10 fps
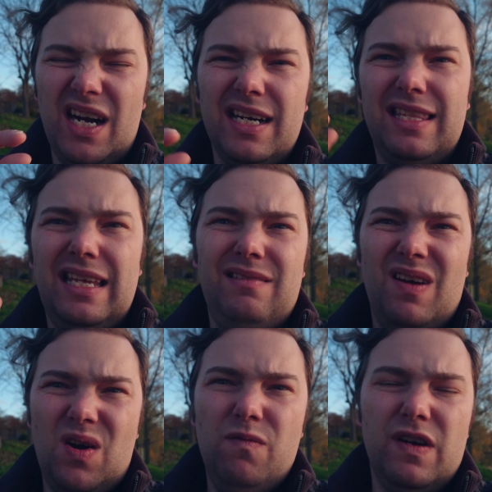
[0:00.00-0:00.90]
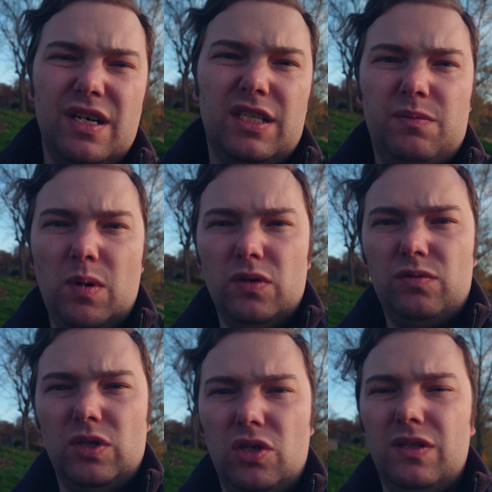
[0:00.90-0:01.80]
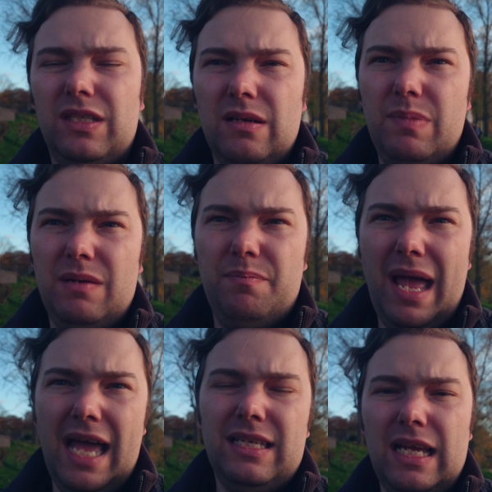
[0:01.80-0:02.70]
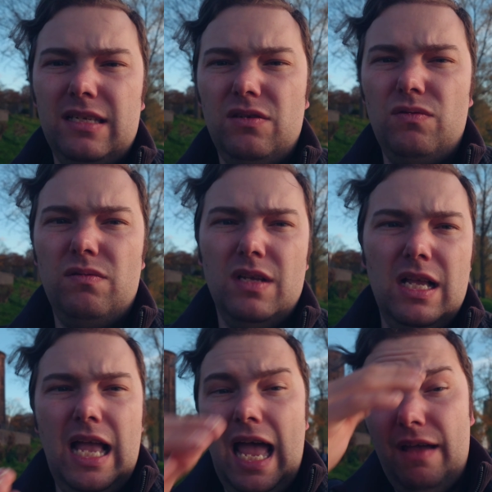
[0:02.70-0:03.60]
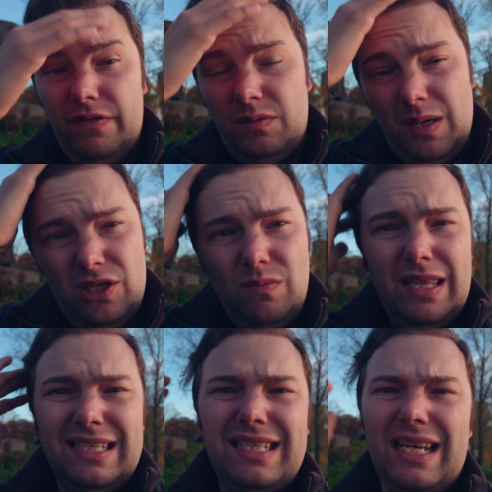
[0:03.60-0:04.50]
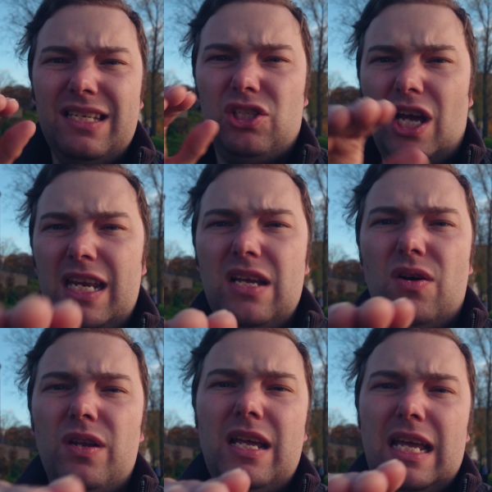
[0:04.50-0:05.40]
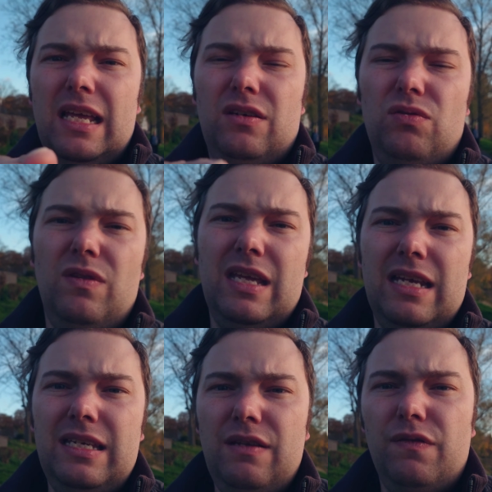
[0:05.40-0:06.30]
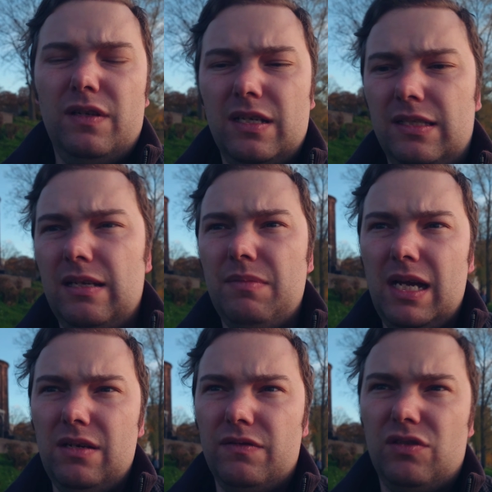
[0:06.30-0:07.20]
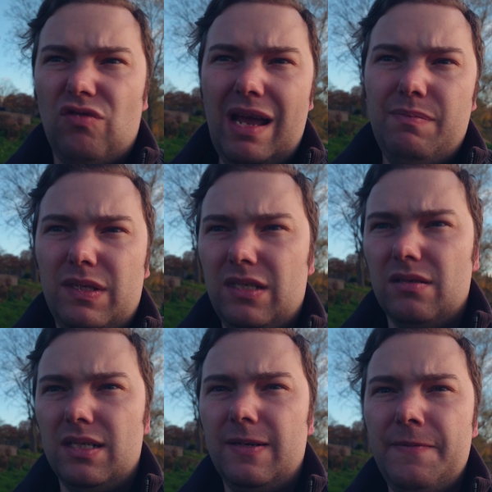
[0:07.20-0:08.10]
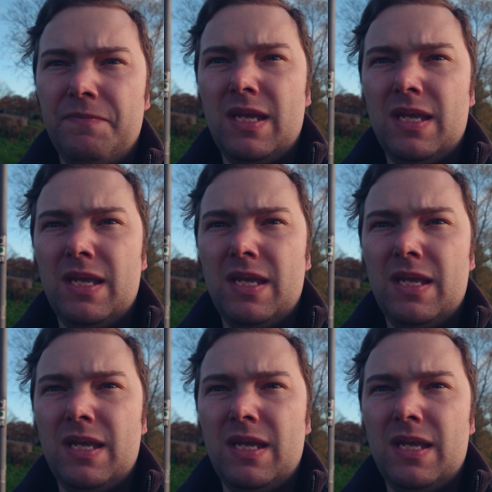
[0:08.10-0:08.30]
dark than overexposed, which looks a bit bad, and you have, especially when the sun is shining on to the ND filter, some kind of stripes or